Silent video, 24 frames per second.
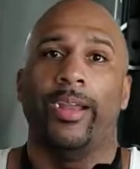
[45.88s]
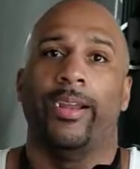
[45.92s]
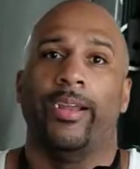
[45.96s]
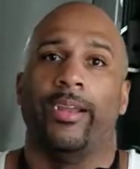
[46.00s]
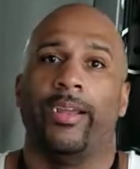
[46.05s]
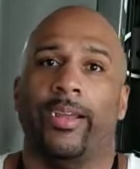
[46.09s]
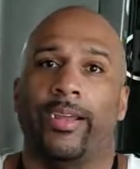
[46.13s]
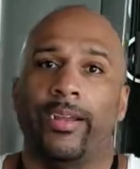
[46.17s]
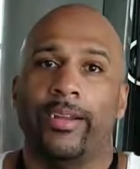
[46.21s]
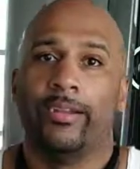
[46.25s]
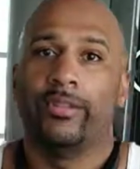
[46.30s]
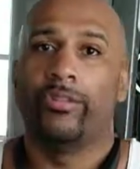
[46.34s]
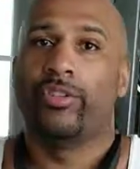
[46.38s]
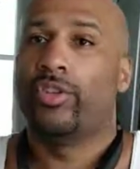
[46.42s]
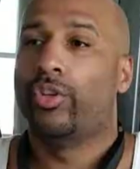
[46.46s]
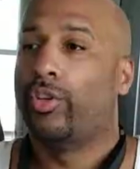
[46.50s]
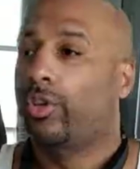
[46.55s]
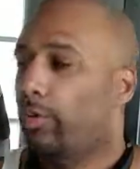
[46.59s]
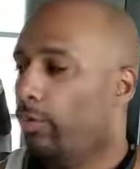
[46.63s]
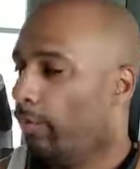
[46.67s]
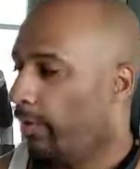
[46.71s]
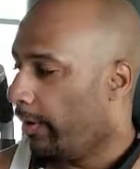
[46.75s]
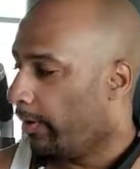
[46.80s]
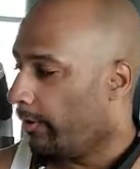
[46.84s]
and get
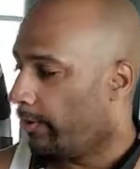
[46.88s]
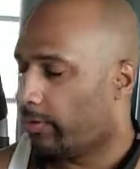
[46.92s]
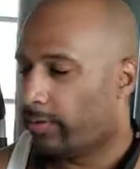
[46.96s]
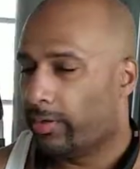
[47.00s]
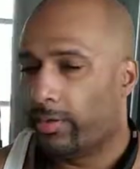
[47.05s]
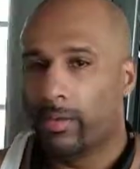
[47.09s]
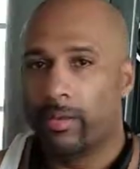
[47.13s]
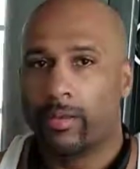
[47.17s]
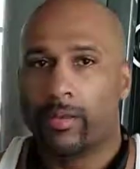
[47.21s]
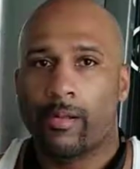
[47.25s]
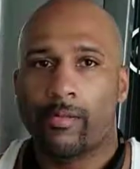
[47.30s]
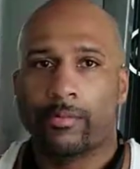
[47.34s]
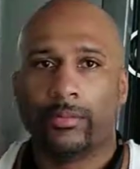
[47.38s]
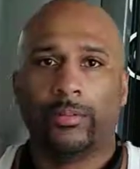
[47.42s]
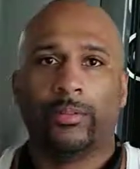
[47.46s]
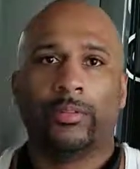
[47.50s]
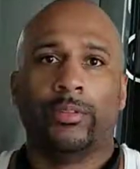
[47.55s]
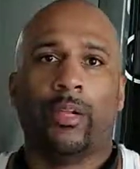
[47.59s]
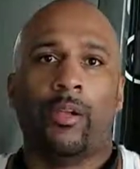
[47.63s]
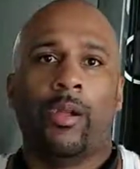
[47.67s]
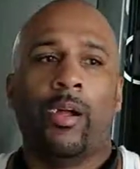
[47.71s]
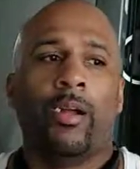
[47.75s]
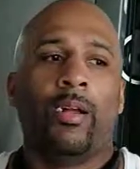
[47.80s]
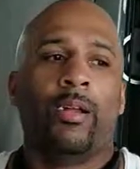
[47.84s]
into it.
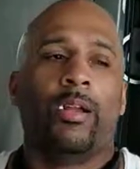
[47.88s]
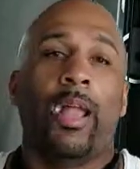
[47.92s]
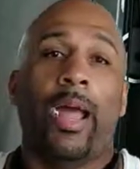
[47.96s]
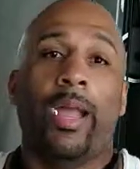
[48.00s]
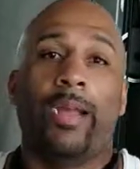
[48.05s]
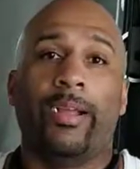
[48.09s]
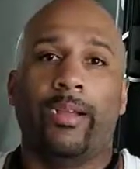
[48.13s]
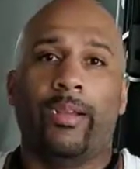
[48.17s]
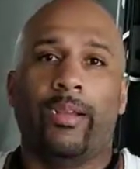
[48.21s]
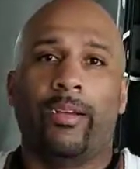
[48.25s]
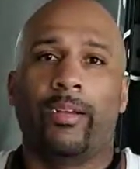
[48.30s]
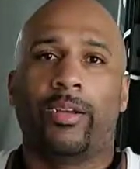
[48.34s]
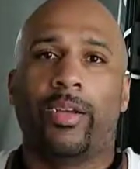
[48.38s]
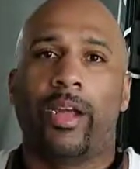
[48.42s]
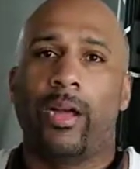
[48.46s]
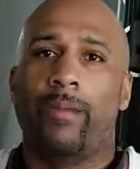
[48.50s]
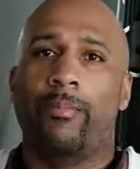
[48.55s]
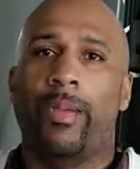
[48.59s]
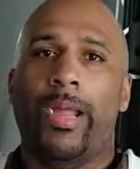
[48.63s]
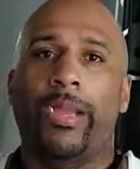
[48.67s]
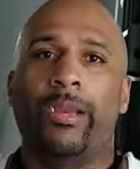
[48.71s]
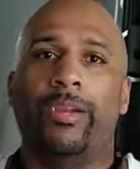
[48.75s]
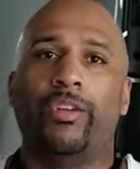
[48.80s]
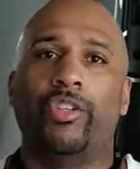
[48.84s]
Like,
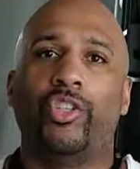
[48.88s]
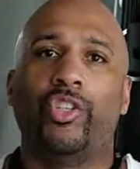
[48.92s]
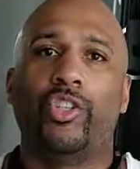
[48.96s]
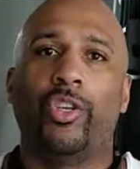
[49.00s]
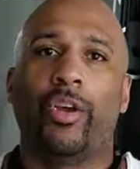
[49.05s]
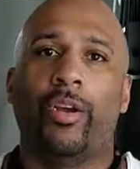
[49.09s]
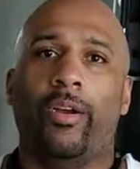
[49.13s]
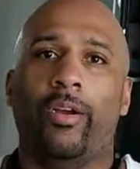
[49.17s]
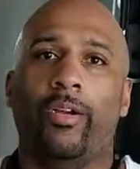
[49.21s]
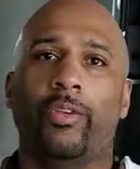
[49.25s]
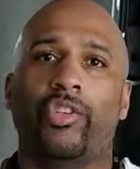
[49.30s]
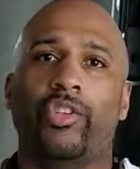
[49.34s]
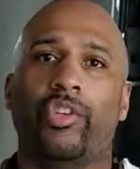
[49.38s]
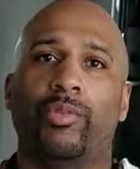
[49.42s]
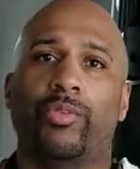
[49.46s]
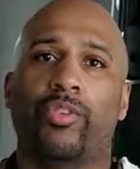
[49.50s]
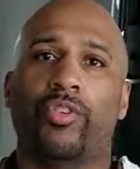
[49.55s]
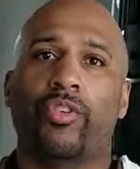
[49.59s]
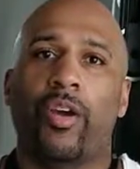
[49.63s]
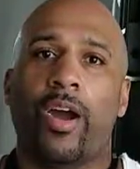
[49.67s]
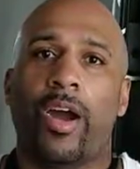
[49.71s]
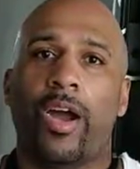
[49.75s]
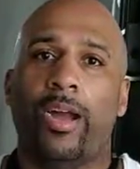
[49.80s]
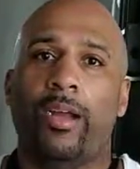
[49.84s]
comment, share,
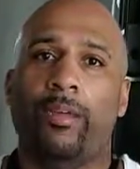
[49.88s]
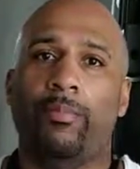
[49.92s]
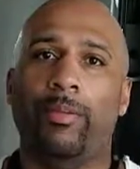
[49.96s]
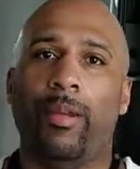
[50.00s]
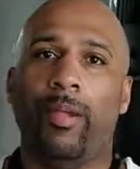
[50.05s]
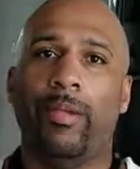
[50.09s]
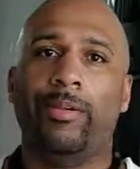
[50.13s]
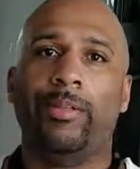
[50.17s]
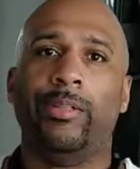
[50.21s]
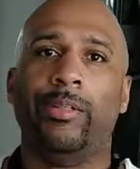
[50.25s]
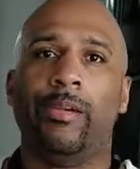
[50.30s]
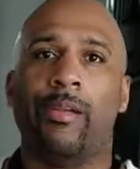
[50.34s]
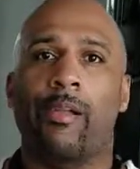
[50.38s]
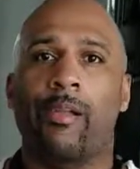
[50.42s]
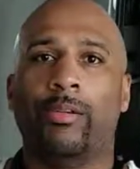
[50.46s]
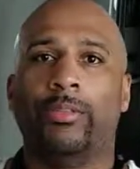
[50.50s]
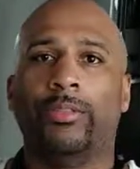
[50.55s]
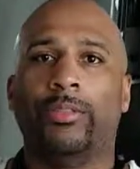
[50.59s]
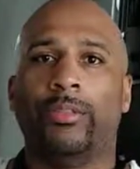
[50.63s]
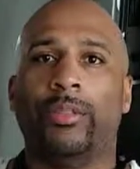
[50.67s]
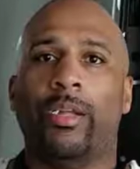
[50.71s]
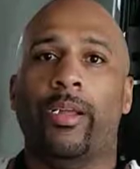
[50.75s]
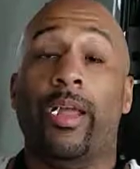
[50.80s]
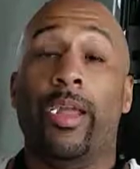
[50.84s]
subscribe.
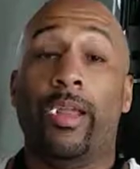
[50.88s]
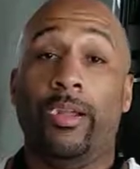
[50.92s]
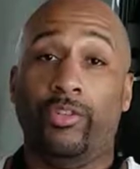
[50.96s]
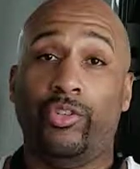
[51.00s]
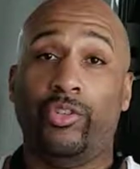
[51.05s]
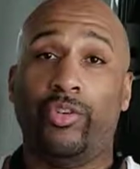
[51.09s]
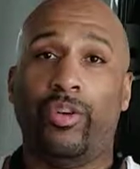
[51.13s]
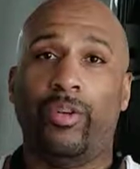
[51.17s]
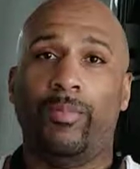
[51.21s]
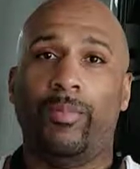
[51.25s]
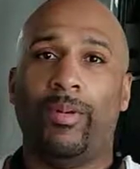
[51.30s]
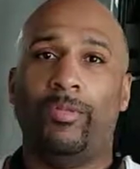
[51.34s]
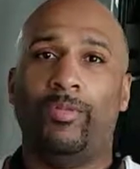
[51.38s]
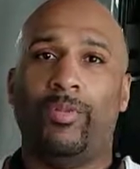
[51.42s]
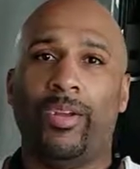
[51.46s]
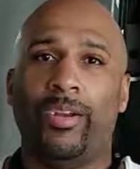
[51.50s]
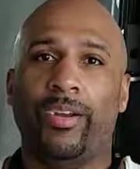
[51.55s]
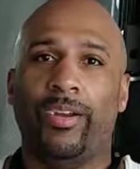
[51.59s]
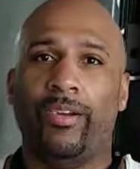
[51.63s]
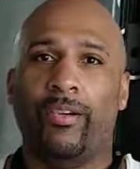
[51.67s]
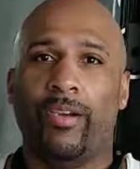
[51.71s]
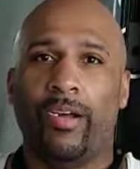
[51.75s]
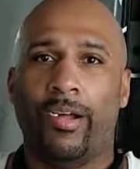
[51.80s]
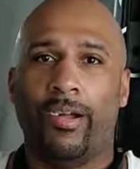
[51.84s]
Enjoy my
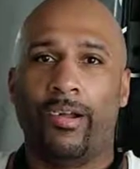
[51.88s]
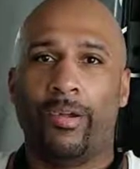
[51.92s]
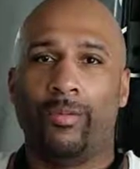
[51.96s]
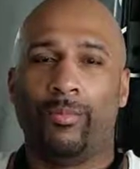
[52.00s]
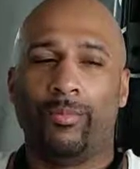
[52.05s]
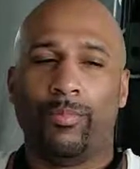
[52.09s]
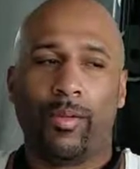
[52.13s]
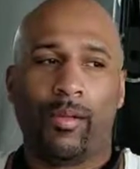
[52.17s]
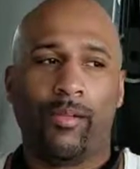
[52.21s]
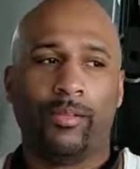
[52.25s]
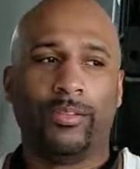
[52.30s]
video, I hope.